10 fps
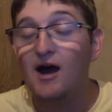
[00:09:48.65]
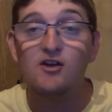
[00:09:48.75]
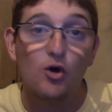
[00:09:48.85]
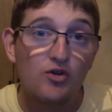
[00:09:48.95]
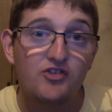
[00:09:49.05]

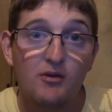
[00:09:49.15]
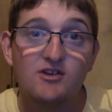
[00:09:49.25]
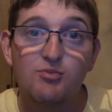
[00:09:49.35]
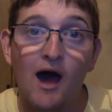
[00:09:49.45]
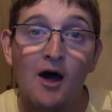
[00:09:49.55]
and also
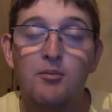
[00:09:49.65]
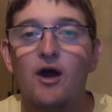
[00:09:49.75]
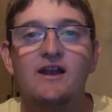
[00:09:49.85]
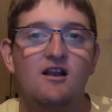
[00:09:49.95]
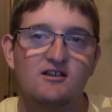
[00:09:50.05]
as well
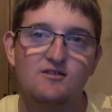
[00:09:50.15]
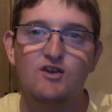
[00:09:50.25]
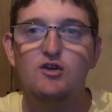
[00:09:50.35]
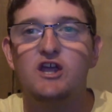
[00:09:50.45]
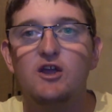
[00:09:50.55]
put in lots of
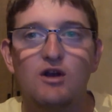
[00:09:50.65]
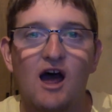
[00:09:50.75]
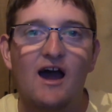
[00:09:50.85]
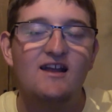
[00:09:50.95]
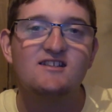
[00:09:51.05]
new queue
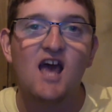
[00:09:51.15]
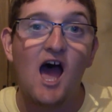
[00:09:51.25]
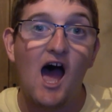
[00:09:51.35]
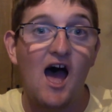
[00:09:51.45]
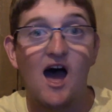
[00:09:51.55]
lines
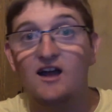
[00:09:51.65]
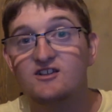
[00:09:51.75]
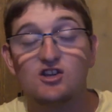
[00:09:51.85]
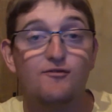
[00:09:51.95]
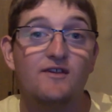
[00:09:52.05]
uh, and
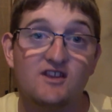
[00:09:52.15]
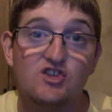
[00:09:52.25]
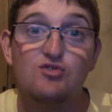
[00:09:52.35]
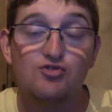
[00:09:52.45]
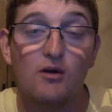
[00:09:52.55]
stuff for this
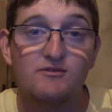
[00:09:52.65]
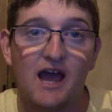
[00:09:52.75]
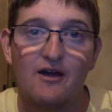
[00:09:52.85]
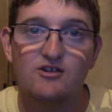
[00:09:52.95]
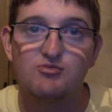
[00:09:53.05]
new drop
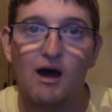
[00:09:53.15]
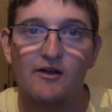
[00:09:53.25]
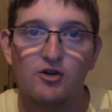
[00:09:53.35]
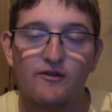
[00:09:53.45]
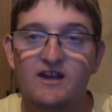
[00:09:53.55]
tower as well
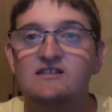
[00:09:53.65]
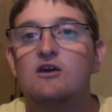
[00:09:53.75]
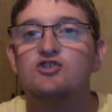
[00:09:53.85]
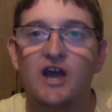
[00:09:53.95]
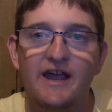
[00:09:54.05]
and all the associated
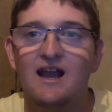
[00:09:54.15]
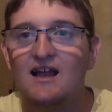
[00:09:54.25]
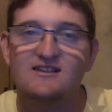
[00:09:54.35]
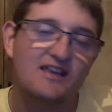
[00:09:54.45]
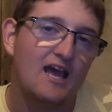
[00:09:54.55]
associated
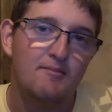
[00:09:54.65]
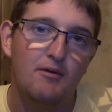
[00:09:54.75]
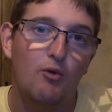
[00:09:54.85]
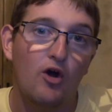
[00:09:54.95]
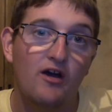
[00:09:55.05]

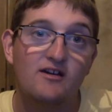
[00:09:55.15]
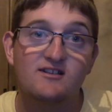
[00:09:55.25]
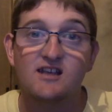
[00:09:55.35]
landscaping work.